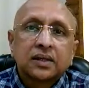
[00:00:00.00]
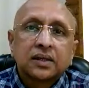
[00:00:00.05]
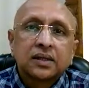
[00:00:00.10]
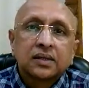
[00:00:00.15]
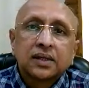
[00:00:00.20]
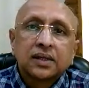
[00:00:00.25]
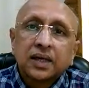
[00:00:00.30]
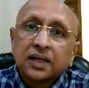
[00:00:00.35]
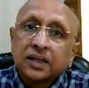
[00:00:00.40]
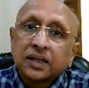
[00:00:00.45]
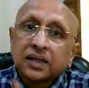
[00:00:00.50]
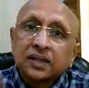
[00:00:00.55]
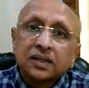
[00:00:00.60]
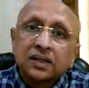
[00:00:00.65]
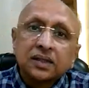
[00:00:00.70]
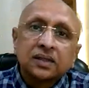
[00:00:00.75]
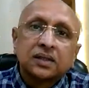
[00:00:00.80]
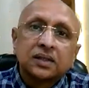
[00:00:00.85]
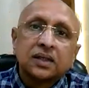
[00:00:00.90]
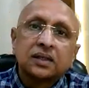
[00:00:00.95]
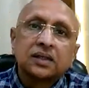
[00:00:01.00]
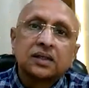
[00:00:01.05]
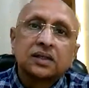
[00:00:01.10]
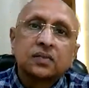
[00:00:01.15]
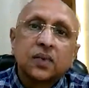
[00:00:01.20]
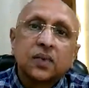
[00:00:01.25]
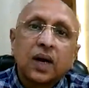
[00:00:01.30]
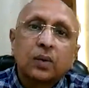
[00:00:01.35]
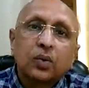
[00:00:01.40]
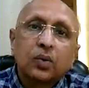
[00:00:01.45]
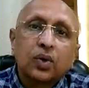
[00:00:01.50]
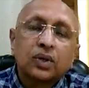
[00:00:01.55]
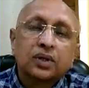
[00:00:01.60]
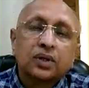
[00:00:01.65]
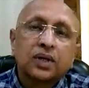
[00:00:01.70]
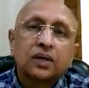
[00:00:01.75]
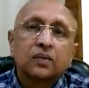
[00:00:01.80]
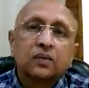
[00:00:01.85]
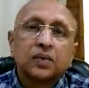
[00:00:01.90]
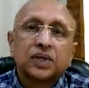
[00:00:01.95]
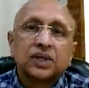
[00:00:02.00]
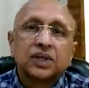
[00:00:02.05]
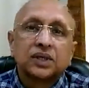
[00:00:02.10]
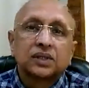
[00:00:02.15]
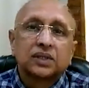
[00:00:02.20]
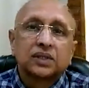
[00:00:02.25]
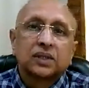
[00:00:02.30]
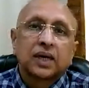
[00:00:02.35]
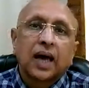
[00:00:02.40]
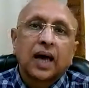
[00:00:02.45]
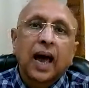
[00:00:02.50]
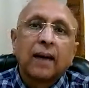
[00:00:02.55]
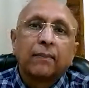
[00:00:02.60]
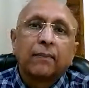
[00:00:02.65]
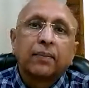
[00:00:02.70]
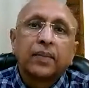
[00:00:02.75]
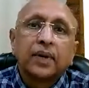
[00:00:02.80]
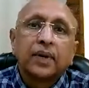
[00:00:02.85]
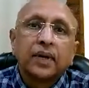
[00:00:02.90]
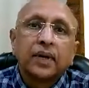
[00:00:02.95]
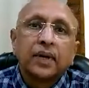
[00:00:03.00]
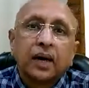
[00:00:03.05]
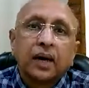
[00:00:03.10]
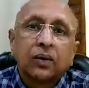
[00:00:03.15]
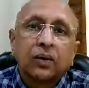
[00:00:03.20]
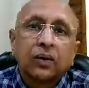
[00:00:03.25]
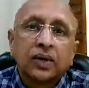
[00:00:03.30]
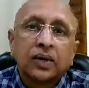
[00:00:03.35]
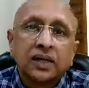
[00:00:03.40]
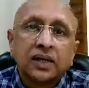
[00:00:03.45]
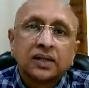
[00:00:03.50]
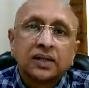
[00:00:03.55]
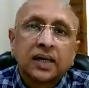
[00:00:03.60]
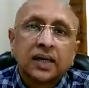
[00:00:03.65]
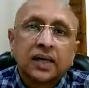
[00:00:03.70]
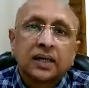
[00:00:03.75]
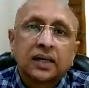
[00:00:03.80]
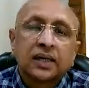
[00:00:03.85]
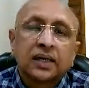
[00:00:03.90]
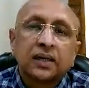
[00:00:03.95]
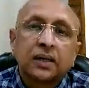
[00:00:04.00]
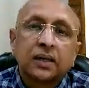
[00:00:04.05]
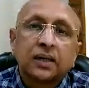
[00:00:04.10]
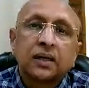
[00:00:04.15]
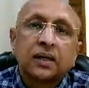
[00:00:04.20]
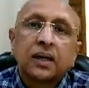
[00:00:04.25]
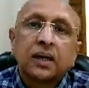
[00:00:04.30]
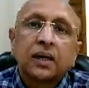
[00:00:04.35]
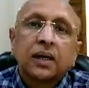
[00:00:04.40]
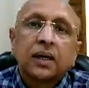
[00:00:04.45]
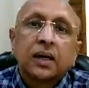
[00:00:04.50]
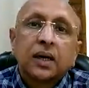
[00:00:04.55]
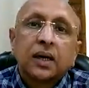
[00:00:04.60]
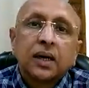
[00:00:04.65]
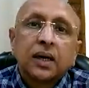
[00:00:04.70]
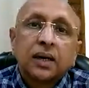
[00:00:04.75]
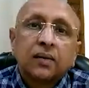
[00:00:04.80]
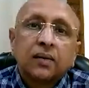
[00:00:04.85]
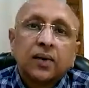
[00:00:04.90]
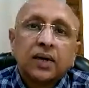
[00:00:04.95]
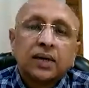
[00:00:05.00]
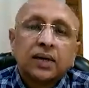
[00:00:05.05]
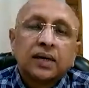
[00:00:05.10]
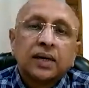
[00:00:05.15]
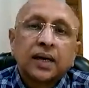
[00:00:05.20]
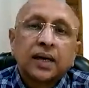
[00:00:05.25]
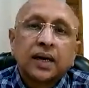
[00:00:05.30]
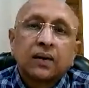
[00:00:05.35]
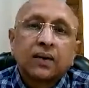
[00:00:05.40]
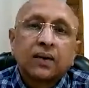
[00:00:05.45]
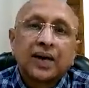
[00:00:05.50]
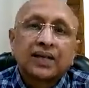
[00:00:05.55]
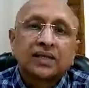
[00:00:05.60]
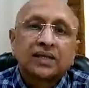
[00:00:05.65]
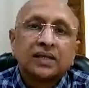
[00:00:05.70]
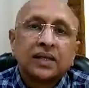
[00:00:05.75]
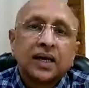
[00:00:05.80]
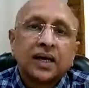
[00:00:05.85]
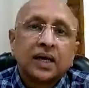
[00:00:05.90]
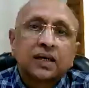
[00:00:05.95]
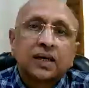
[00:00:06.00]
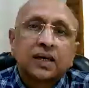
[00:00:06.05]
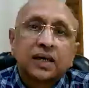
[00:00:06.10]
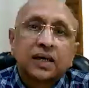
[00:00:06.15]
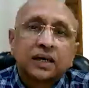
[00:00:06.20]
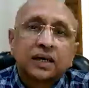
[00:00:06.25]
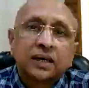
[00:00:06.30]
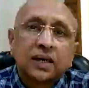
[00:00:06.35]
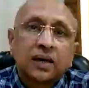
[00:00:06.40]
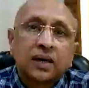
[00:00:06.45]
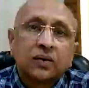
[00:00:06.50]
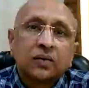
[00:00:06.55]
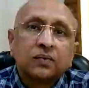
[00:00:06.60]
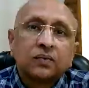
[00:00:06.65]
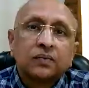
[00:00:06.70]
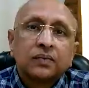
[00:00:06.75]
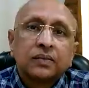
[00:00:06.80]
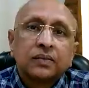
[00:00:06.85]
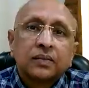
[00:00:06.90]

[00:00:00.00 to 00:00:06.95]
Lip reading: He said, this is one more thing which is happening nowadays, that he never requires nail cutter now.